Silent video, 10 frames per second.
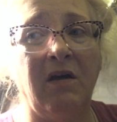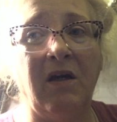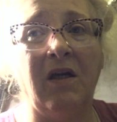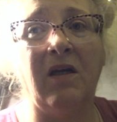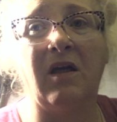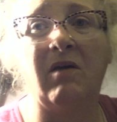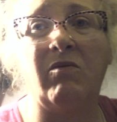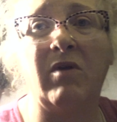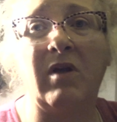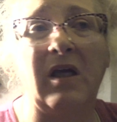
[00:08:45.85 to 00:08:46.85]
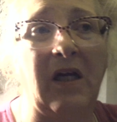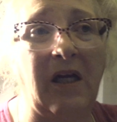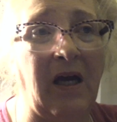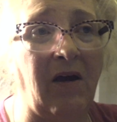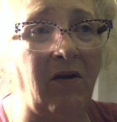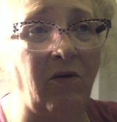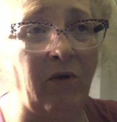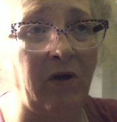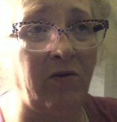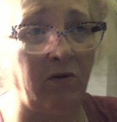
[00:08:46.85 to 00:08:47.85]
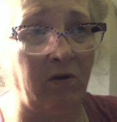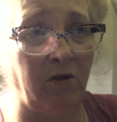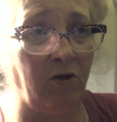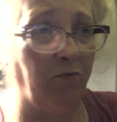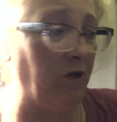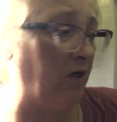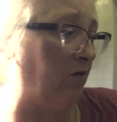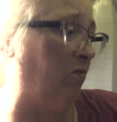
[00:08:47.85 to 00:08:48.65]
into really eating out at restaurants too much.